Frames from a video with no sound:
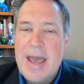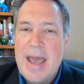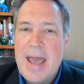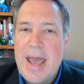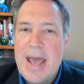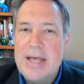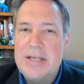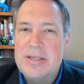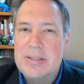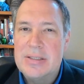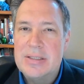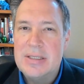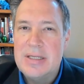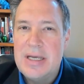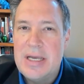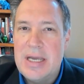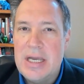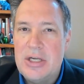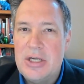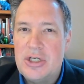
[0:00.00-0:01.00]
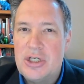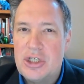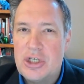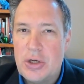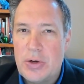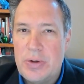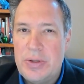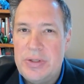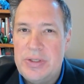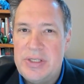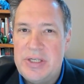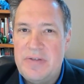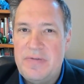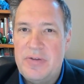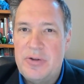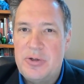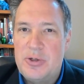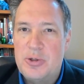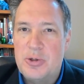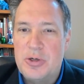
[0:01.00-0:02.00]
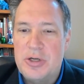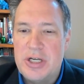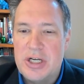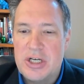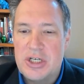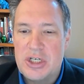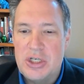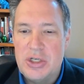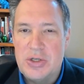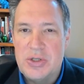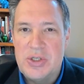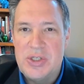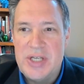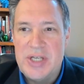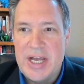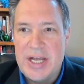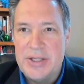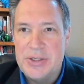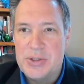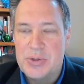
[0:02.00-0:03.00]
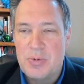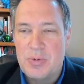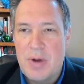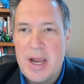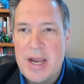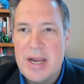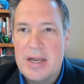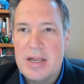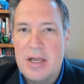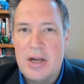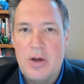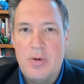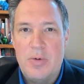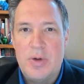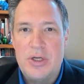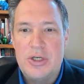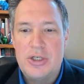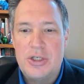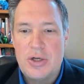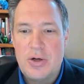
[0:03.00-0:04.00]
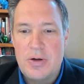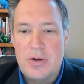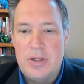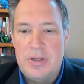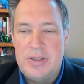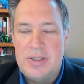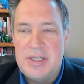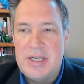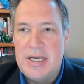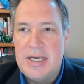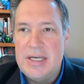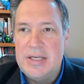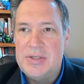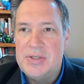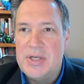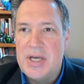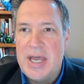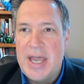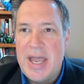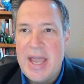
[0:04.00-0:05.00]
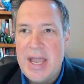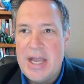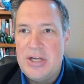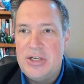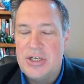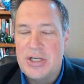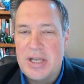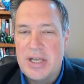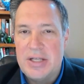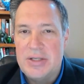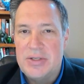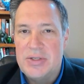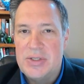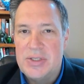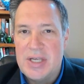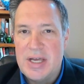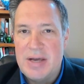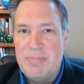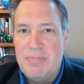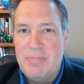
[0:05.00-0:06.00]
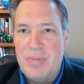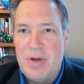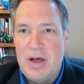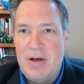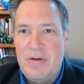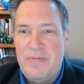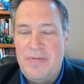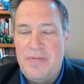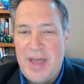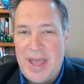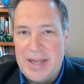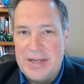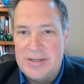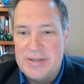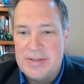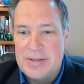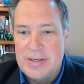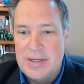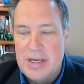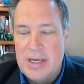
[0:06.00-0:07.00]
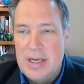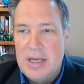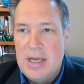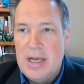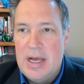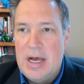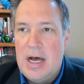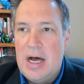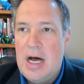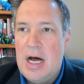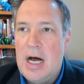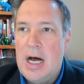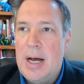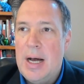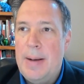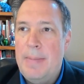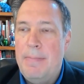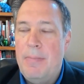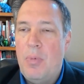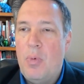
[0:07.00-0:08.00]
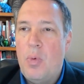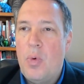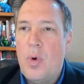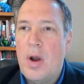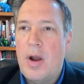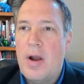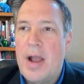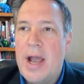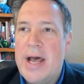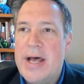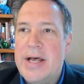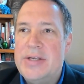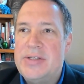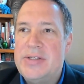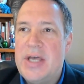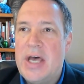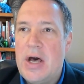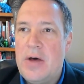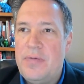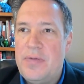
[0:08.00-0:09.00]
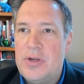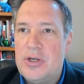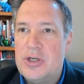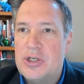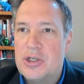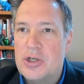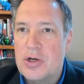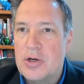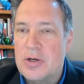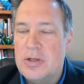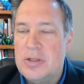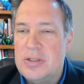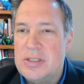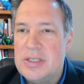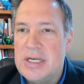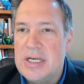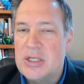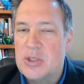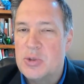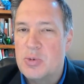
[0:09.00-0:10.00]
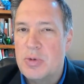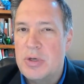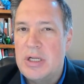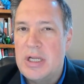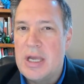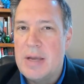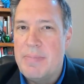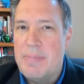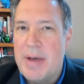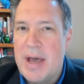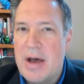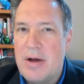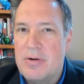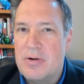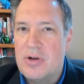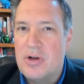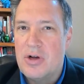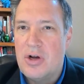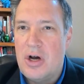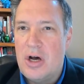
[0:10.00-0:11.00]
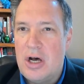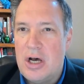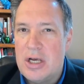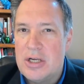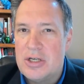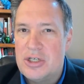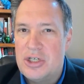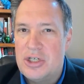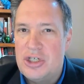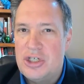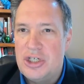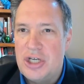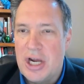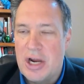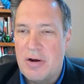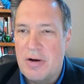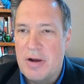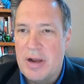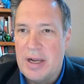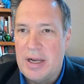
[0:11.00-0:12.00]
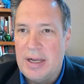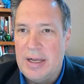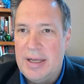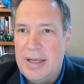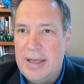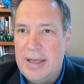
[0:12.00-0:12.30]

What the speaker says: as insurance in the traditional sense, right? Insurance is a hedge against some event. Whereas health insurance is really about cost sharing.